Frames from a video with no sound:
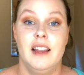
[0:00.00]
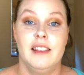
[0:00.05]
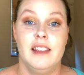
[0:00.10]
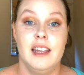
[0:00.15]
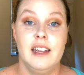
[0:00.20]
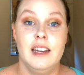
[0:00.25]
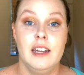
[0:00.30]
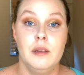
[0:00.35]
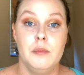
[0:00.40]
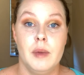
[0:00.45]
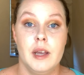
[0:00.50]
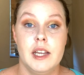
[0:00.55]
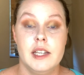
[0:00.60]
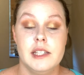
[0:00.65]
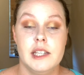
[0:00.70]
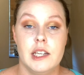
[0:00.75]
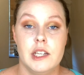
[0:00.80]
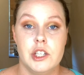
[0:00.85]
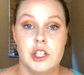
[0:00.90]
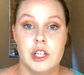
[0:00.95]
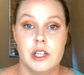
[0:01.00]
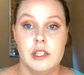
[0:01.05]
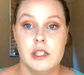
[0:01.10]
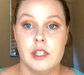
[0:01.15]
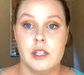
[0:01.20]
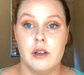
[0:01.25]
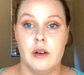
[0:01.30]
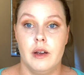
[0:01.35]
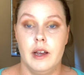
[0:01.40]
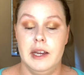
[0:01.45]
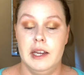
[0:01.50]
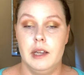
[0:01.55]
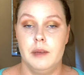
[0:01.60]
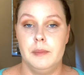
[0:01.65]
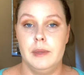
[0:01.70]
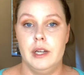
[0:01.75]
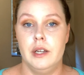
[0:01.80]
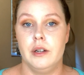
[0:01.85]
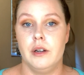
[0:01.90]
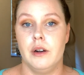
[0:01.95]
they need my attention, so I am
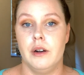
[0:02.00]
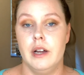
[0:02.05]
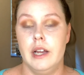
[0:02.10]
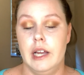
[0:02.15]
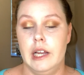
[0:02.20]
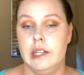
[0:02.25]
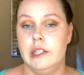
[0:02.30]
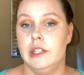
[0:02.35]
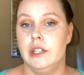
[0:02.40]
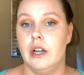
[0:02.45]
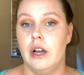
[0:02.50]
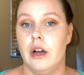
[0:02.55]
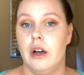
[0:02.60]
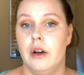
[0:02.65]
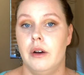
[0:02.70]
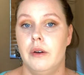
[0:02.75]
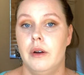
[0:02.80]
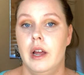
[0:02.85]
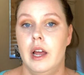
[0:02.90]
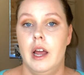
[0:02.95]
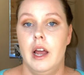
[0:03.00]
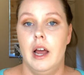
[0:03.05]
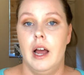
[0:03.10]
going to go ahead and go.